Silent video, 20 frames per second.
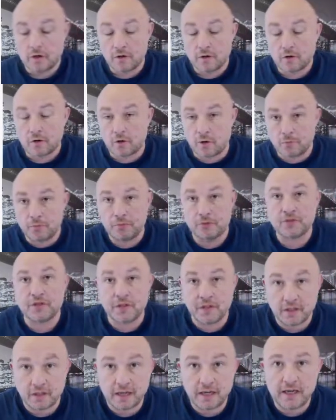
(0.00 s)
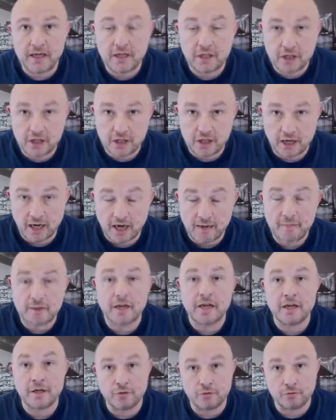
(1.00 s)
computing each time
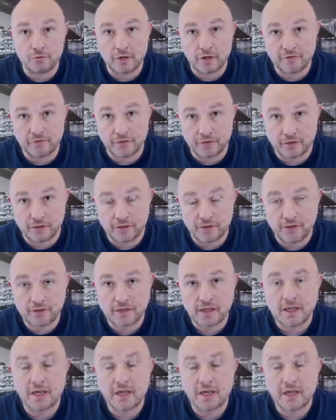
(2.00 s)
a new reference